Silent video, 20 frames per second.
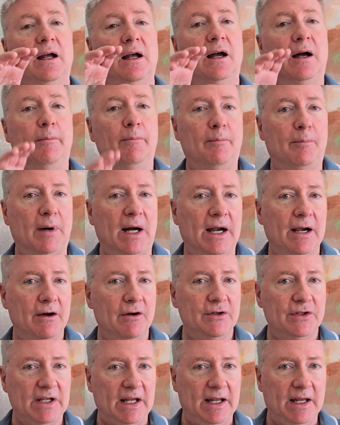A
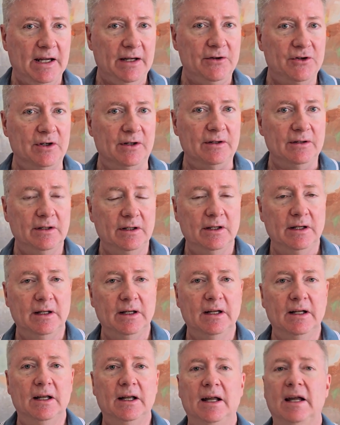buyer's agent,
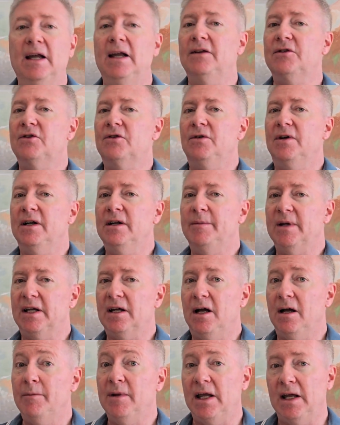it's going to
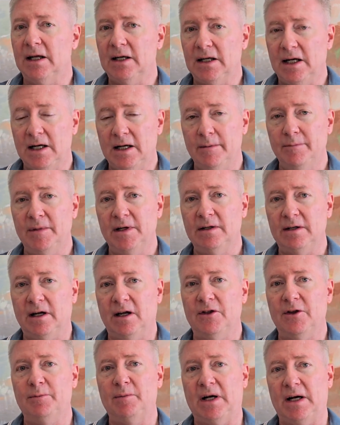become incumbent
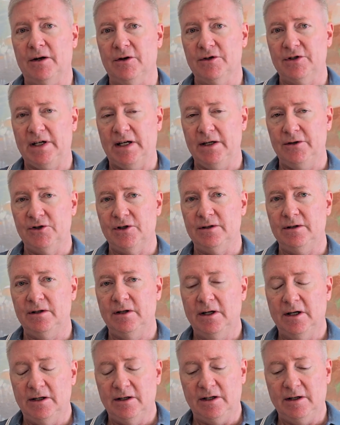on the buyer's
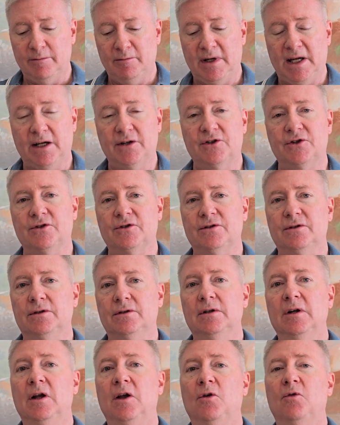agent to make
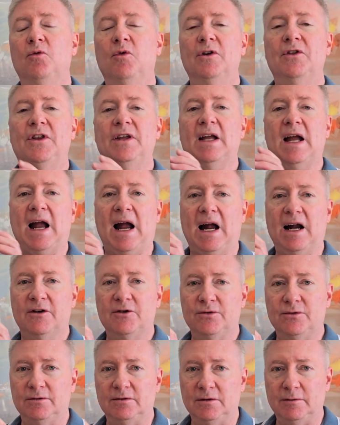sure what the
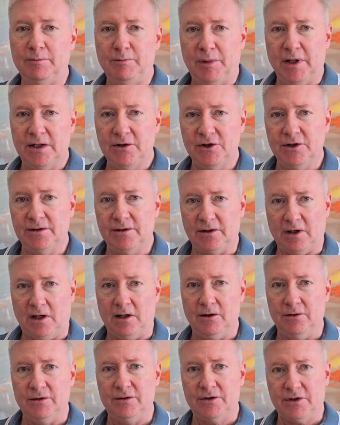actual budget
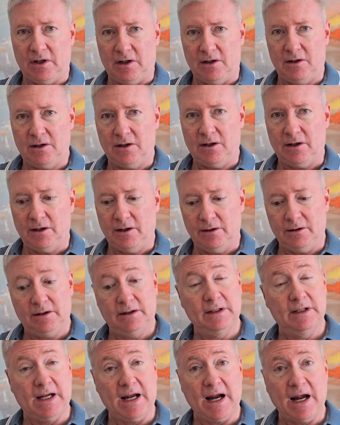dollars are,
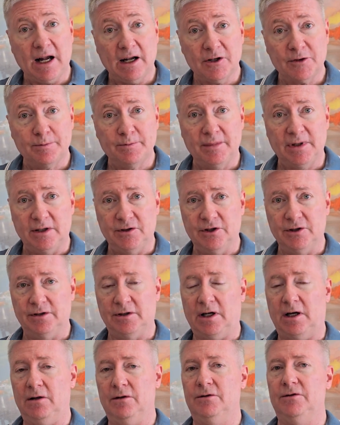cash budget
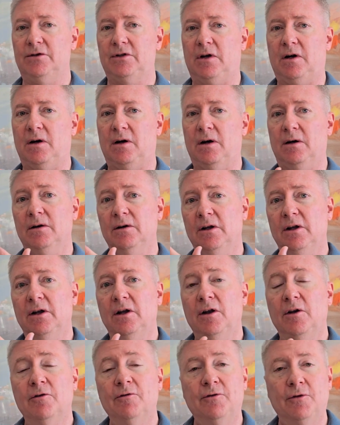dollars are,
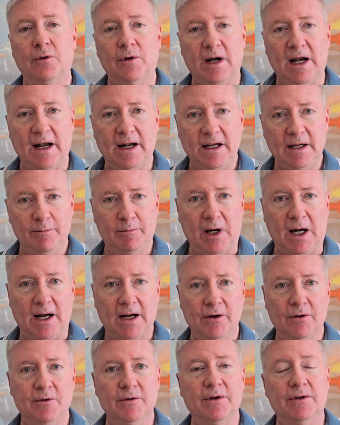for any
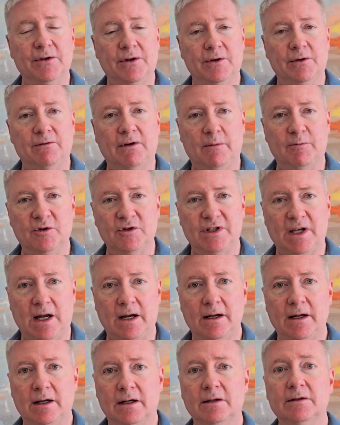buyer that they're
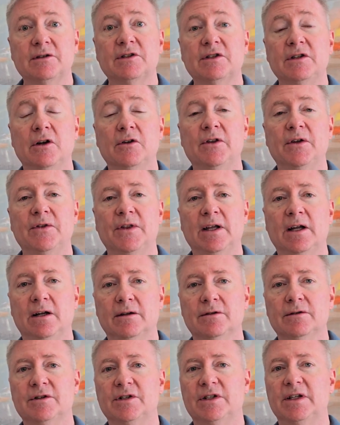representing, so that they
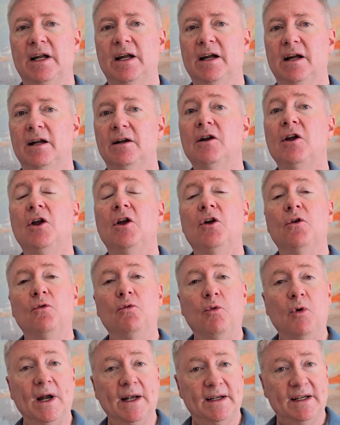understand
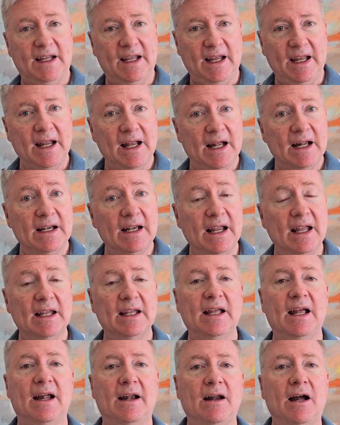what can and
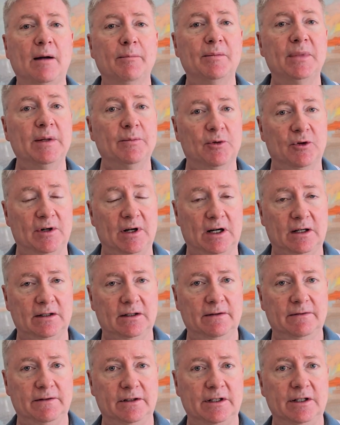cannot be
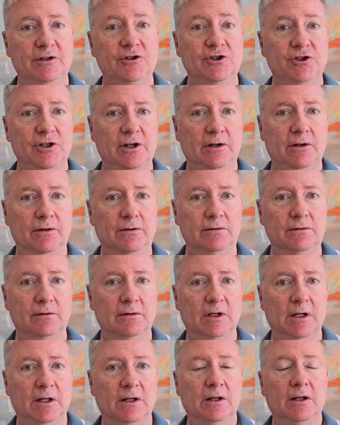productively shown.